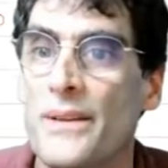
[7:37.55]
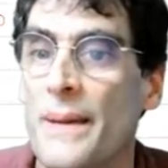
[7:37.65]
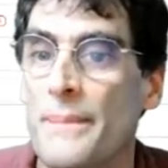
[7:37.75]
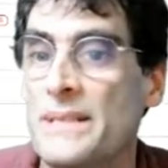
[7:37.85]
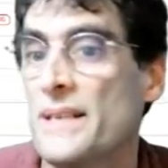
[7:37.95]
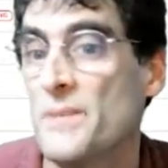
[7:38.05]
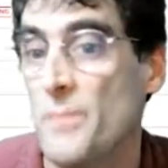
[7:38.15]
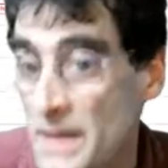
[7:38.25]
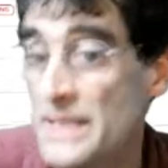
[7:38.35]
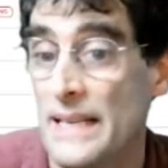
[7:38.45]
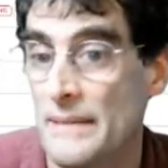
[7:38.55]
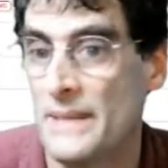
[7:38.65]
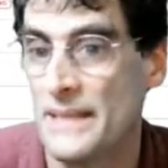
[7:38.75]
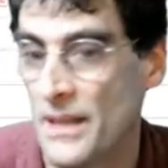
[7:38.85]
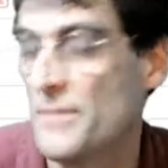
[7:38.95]
that means that's missing.
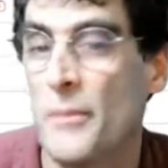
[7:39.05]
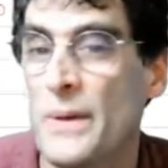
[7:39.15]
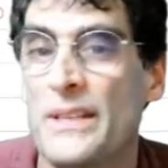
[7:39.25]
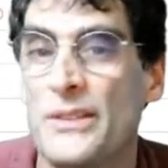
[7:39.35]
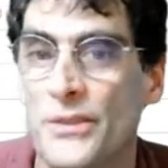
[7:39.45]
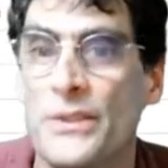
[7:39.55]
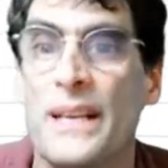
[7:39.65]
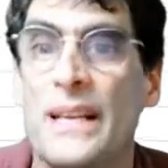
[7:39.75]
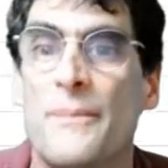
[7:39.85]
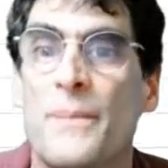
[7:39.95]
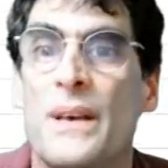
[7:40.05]
It tells them we didn't turn it in.